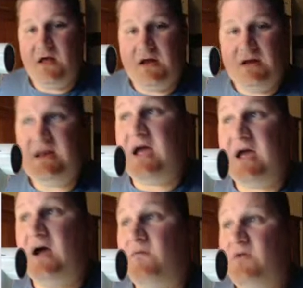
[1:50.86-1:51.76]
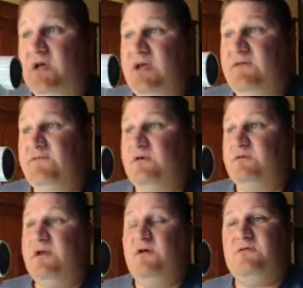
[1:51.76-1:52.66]
Now, if
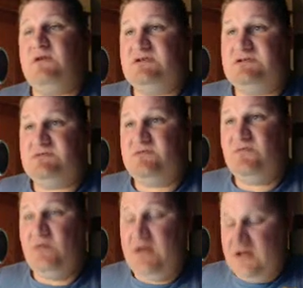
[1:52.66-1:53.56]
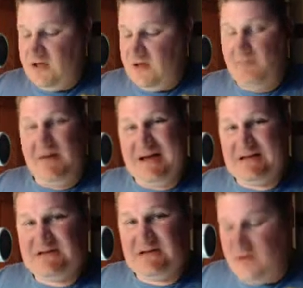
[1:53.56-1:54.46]
you'll notice, we can
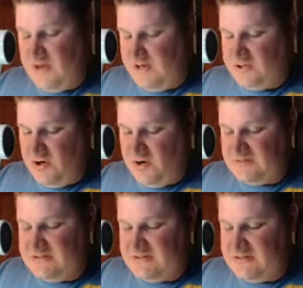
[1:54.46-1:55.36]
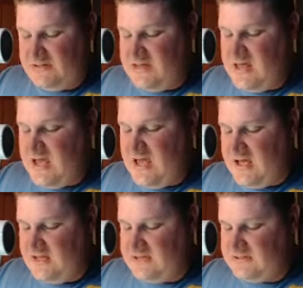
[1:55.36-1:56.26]
combine some like terms.
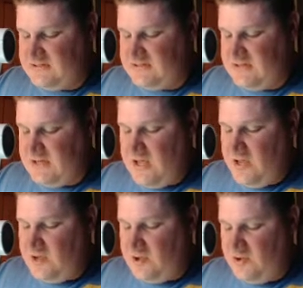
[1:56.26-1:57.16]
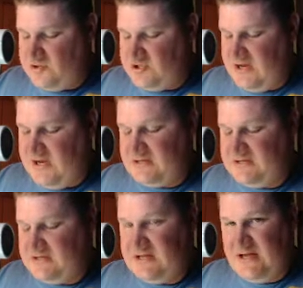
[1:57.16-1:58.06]
This cosine
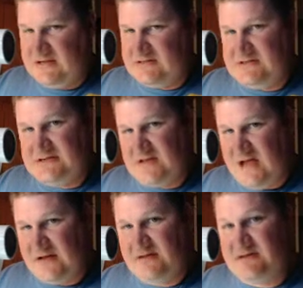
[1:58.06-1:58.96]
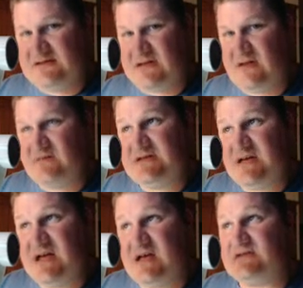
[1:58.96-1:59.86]
x e to the x is exactly the same as
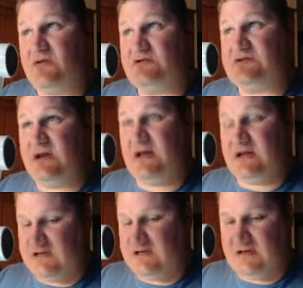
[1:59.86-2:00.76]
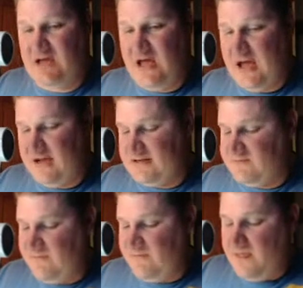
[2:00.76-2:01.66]
this cosine x e to the
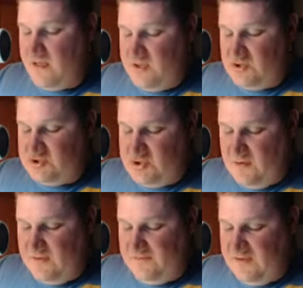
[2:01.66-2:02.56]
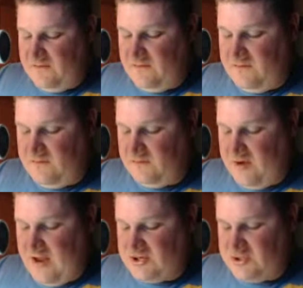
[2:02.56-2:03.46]
x. So if this a
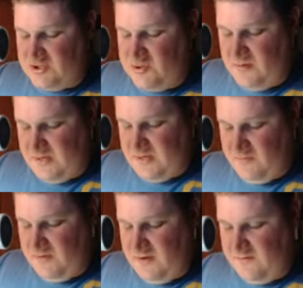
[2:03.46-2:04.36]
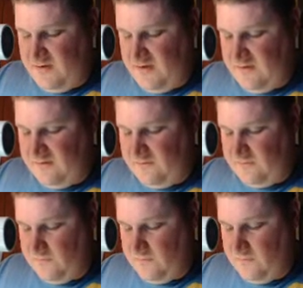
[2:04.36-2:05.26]
subtraction, the way to get rid of it is
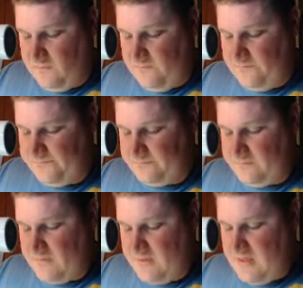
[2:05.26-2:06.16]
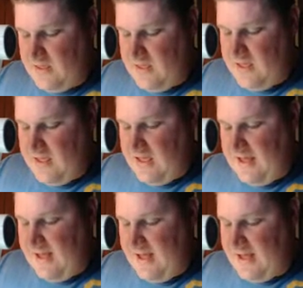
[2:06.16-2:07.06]
to
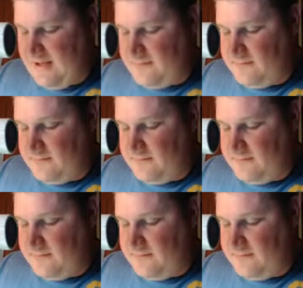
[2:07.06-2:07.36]
add.